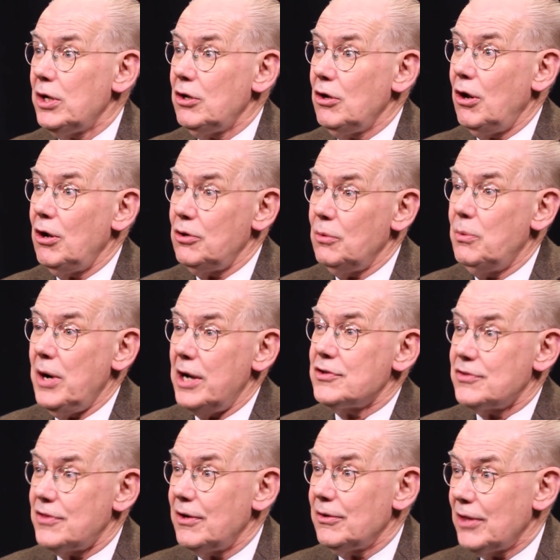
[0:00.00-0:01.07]
under
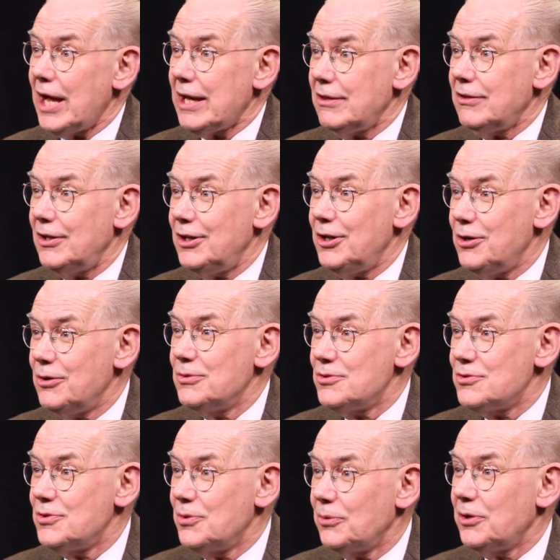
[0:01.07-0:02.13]
which they're likely to
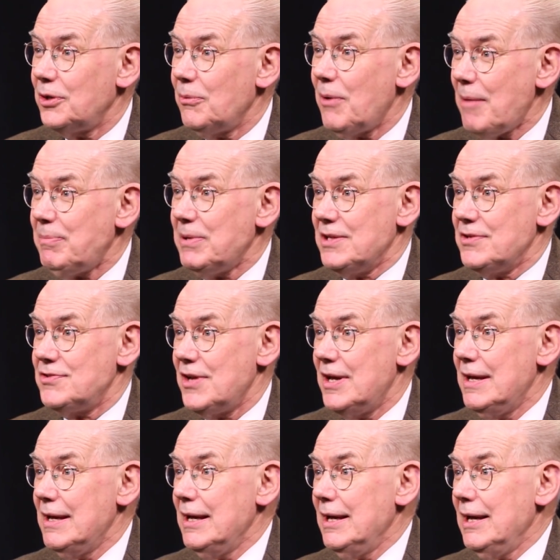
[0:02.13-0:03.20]
use nuclear weapons.
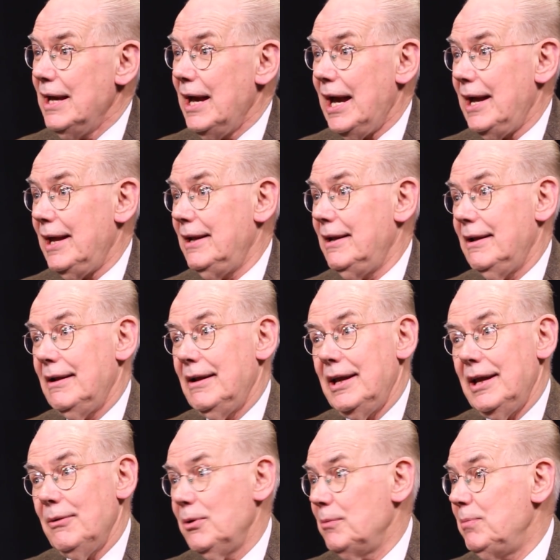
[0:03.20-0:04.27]
And
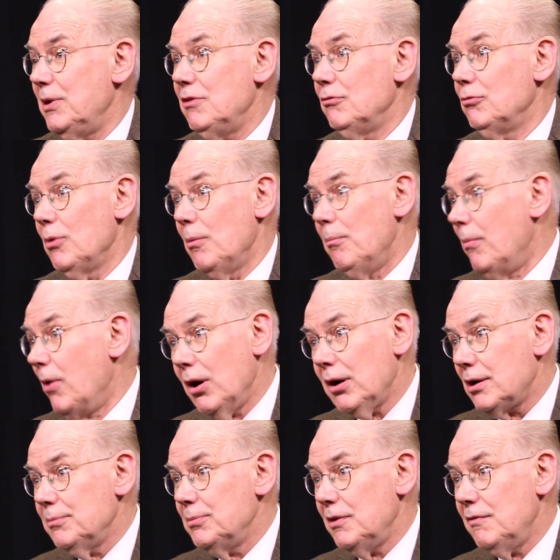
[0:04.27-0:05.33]
it would be remarkably